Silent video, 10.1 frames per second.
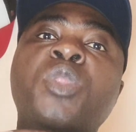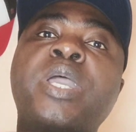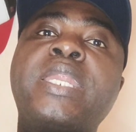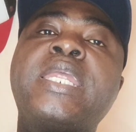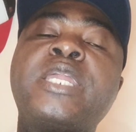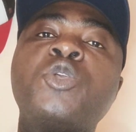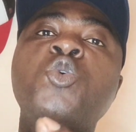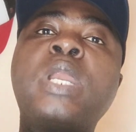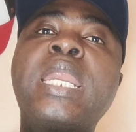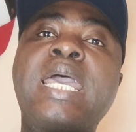and then
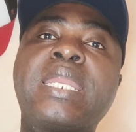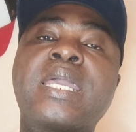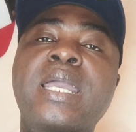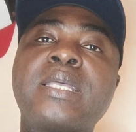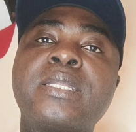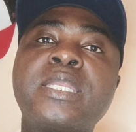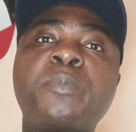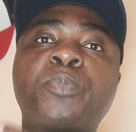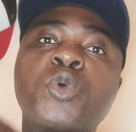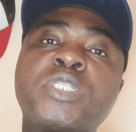you learn
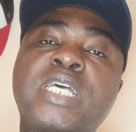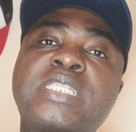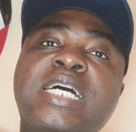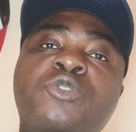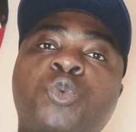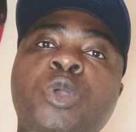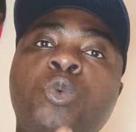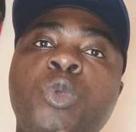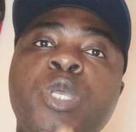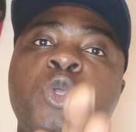the process that we
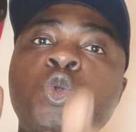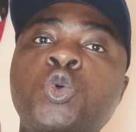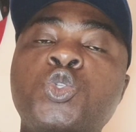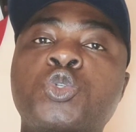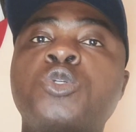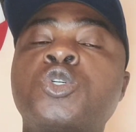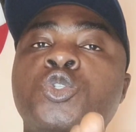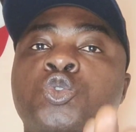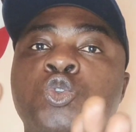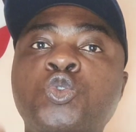use
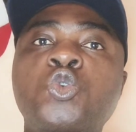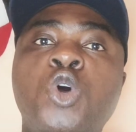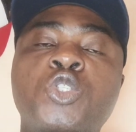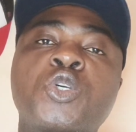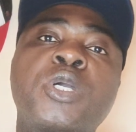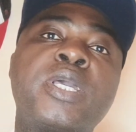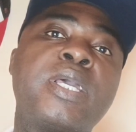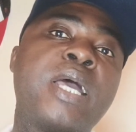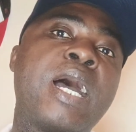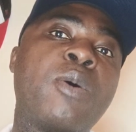to do what?
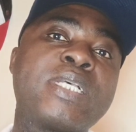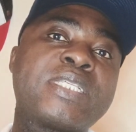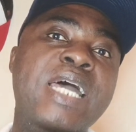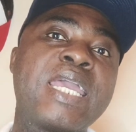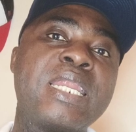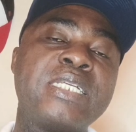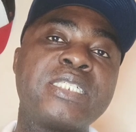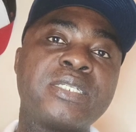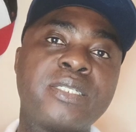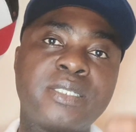Our
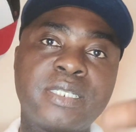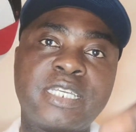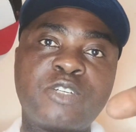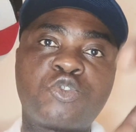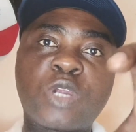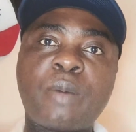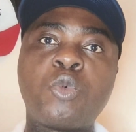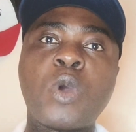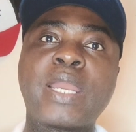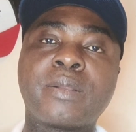silage, the
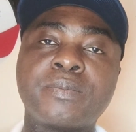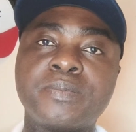drum one.